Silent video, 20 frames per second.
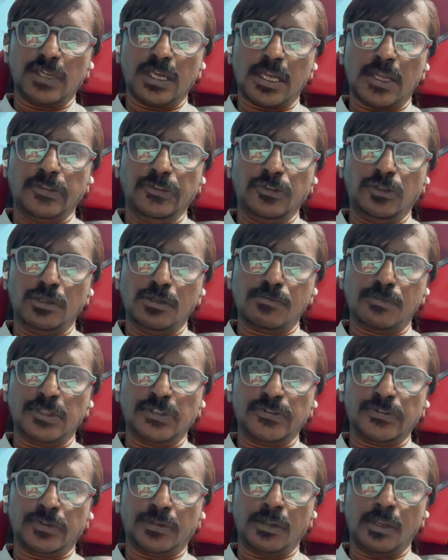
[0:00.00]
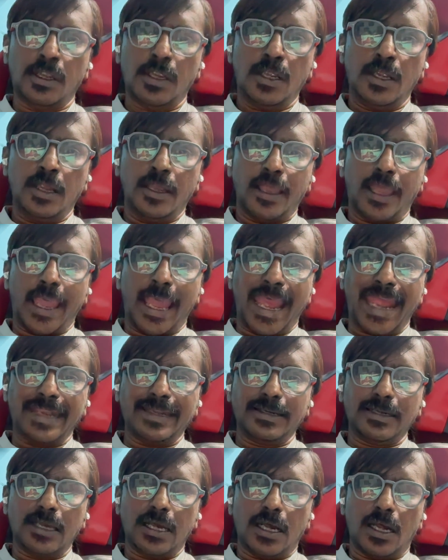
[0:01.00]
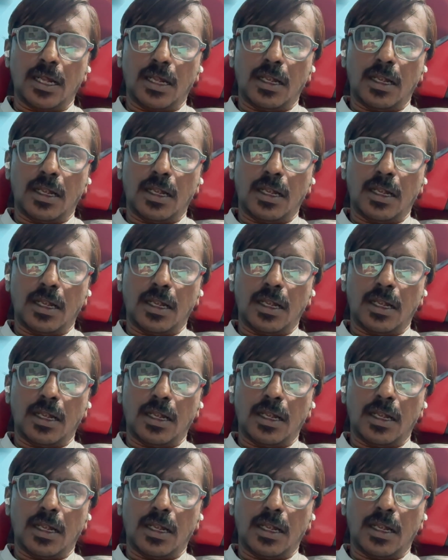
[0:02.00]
the consumers and